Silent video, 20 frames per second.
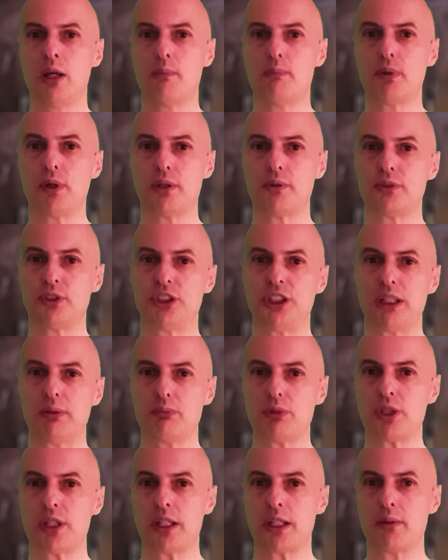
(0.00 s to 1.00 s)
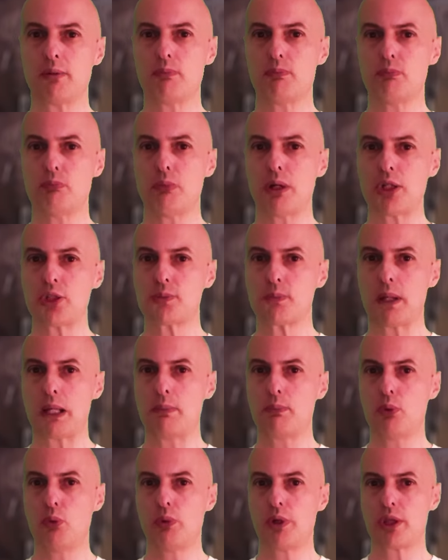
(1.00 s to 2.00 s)
But generally, most
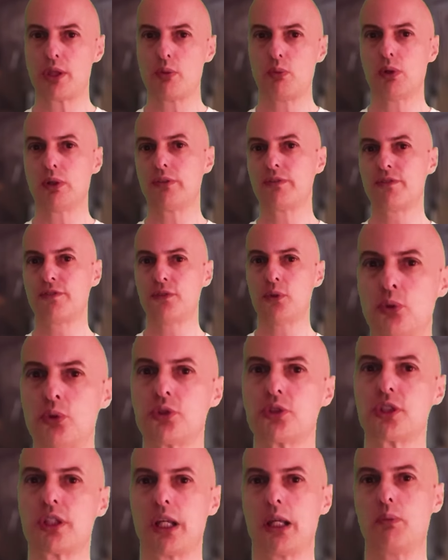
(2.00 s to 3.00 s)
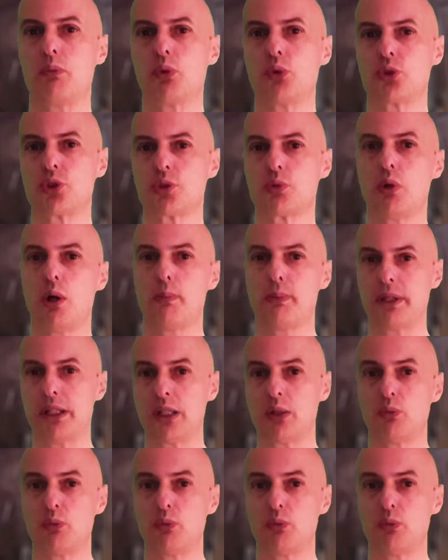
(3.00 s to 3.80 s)
people with the 140 will swap in